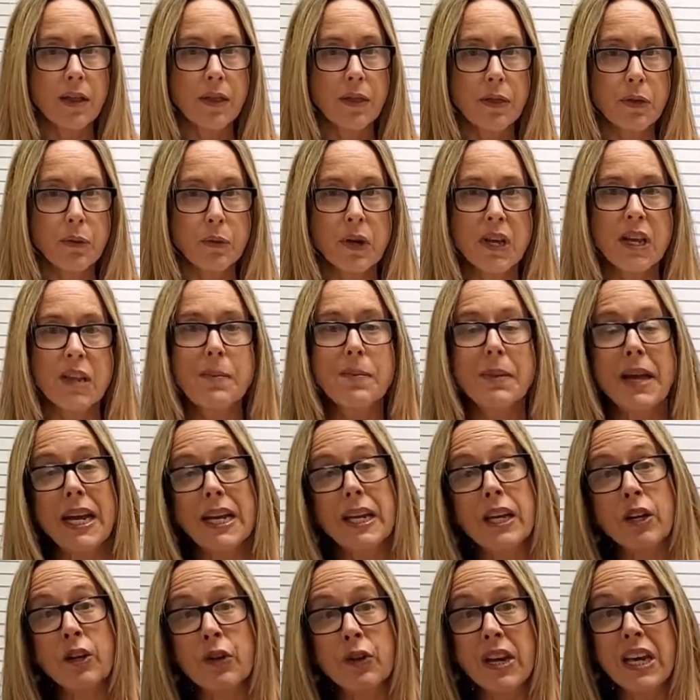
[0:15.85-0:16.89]
three
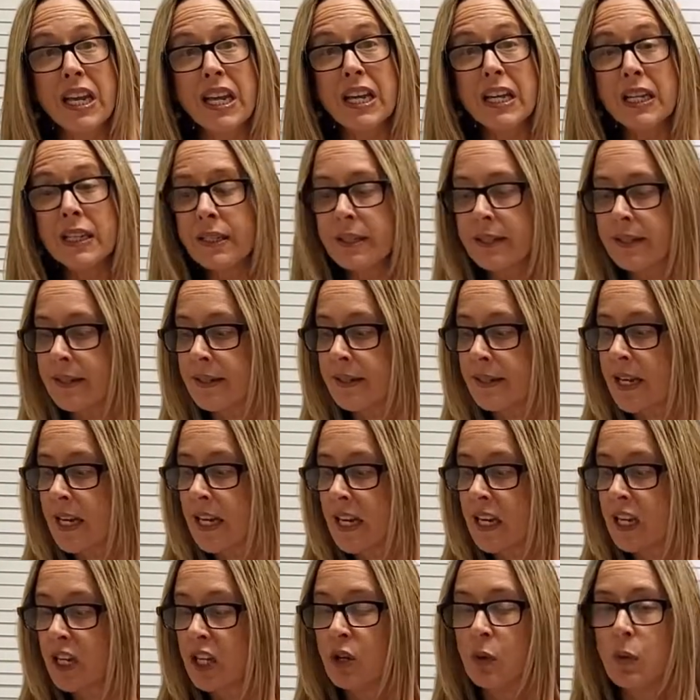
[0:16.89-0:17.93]
main ingredients.
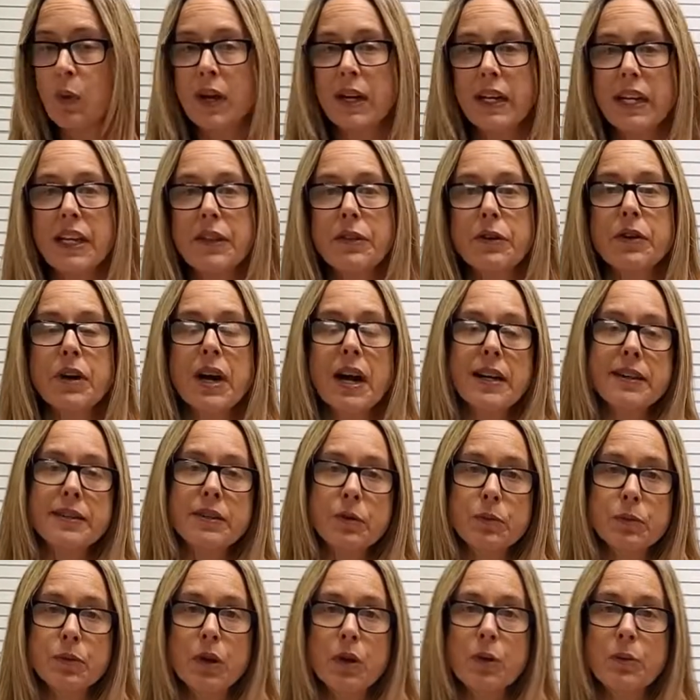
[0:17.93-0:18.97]
You want either
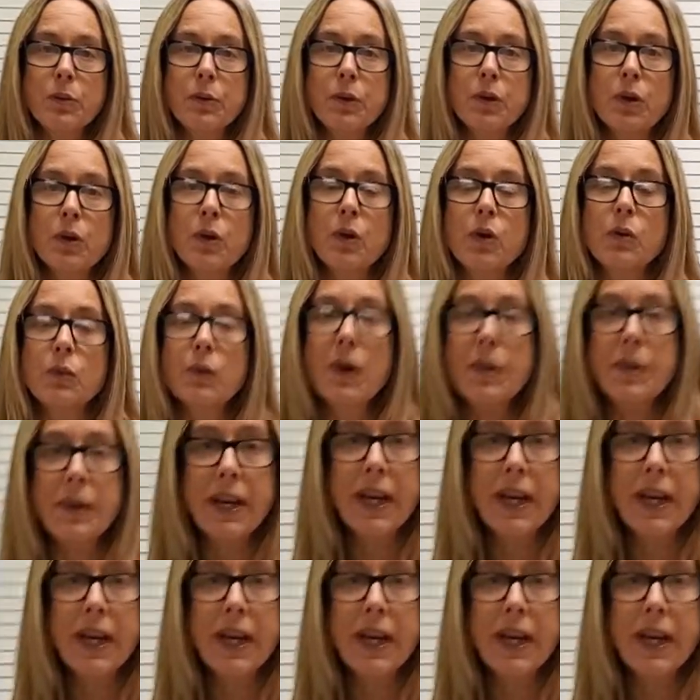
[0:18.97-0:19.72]
isopropyl or rubbing